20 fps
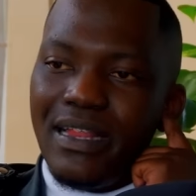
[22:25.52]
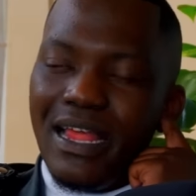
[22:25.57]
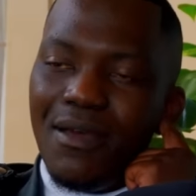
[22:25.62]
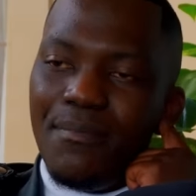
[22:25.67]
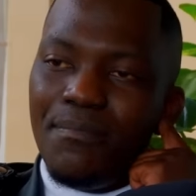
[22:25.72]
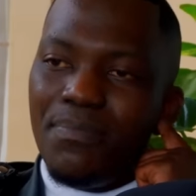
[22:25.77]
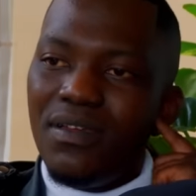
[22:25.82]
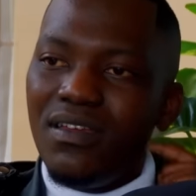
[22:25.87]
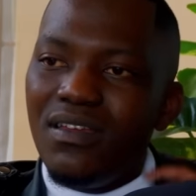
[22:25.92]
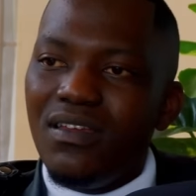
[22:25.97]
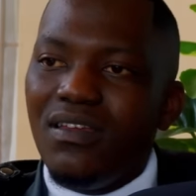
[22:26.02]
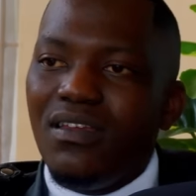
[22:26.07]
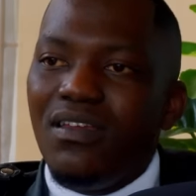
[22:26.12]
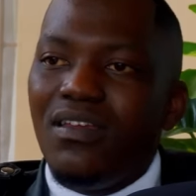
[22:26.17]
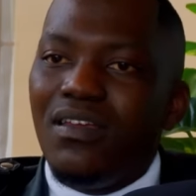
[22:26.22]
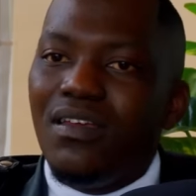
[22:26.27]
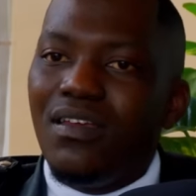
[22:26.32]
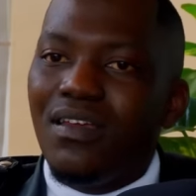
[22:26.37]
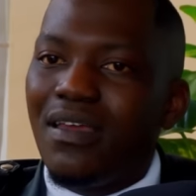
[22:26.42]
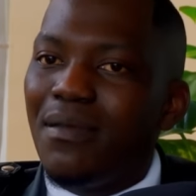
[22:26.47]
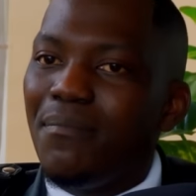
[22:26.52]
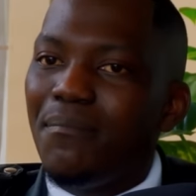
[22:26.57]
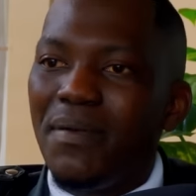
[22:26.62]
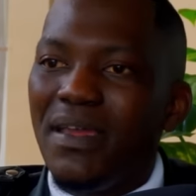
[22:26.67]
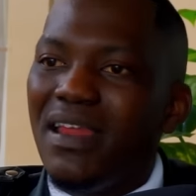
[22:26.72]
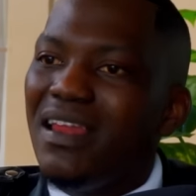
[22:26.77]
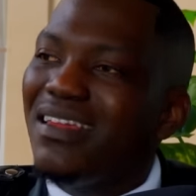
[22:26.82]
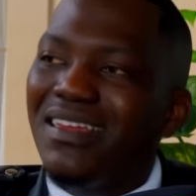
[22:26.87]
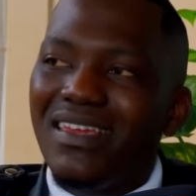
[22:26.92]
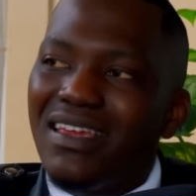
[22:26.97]
mhlampe
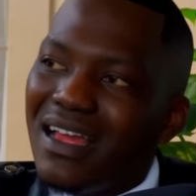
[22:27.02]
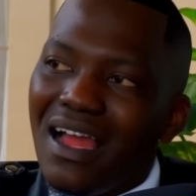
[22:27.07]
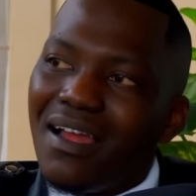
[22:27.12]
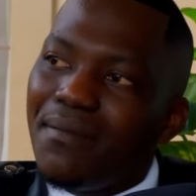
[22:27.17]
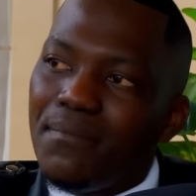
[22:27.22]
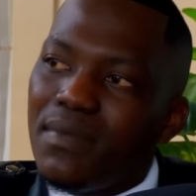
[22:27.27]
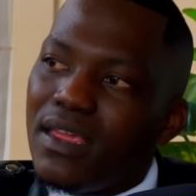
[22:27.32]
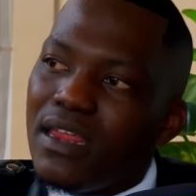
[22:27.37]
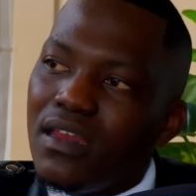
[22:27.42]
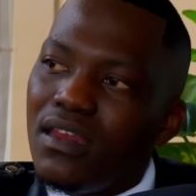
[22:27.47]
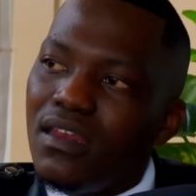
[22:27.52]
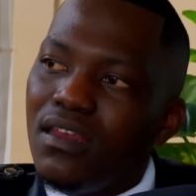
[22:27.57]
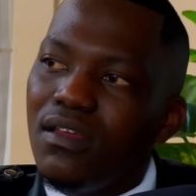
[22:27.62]
ngempela inkinga kumina.